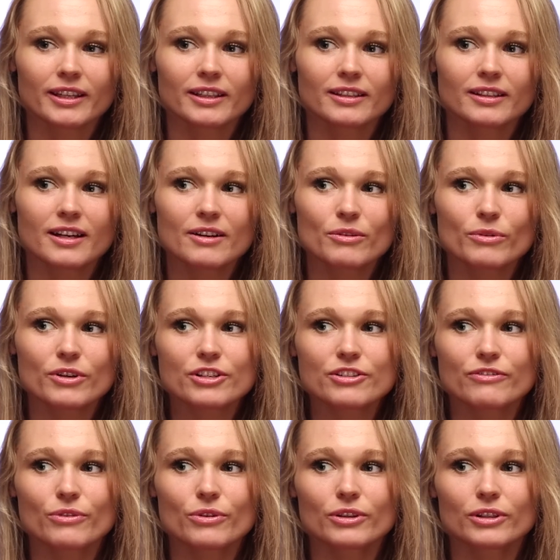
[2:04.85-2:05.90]
And I'd wish
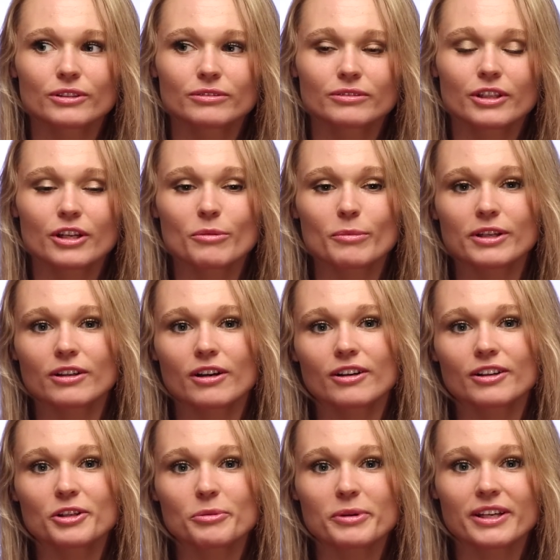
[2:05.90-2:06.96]
for, you know, my
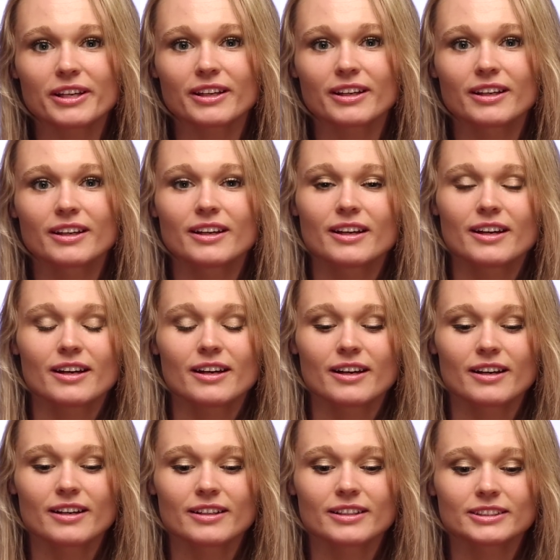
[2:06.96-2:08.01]
daughter to be,
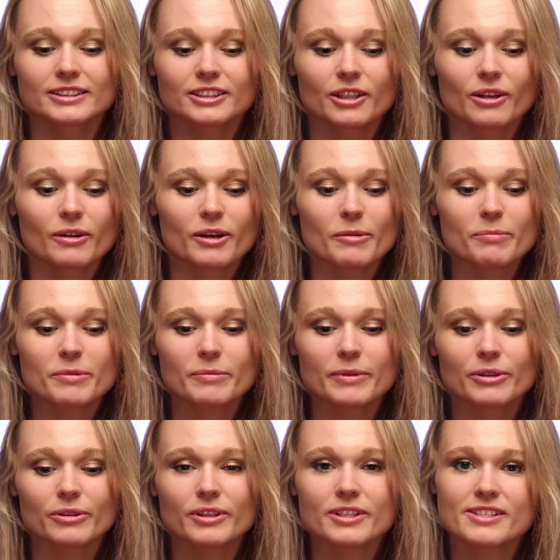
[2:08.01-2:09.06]
to grow up and
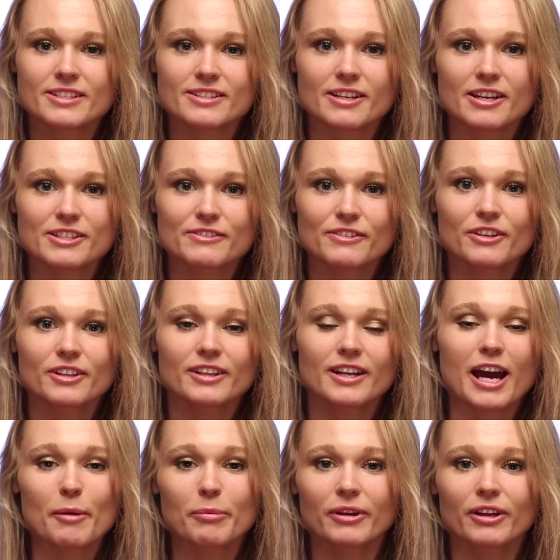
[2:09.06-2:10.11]
be really successful and
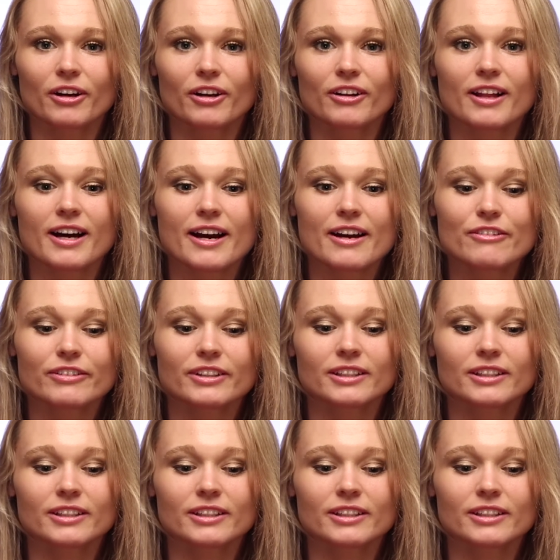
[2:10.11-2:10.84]
happy in her life.